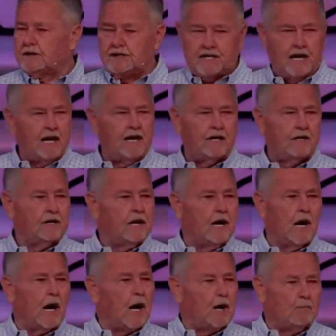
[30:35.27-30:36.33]
Today,
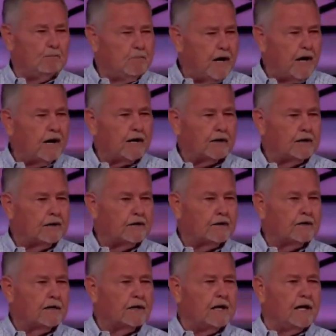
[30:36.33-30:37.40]
America
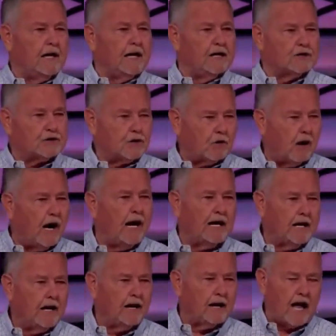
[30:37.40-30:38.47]
is
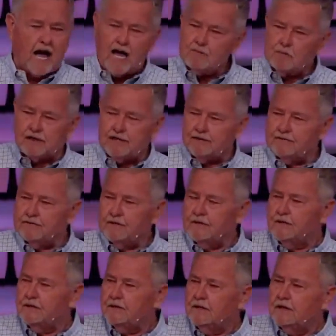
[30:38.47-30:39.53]
crying out. I believe
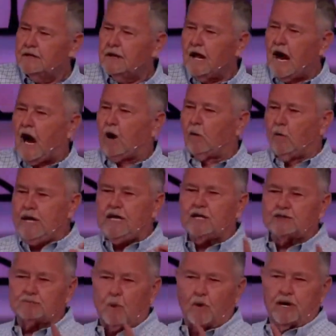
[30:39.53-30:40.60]
our
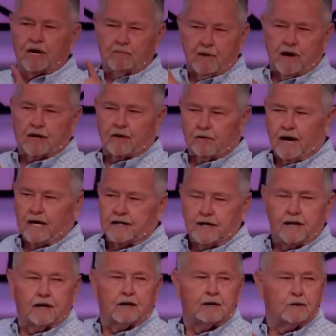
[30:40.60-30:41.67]
weakest point in America right
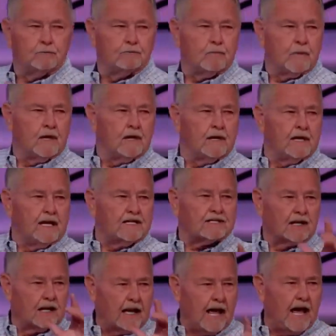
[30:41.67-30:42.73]
now is
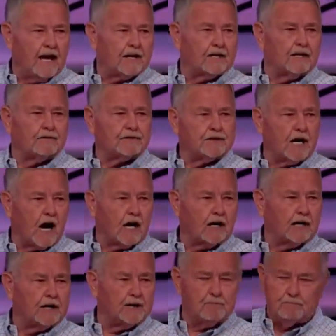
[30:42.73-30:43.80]
the lack of
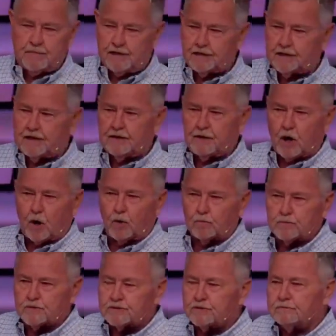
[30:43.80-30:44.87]
godly men in the
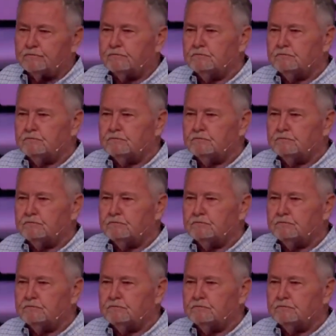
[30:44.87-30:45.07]
homes.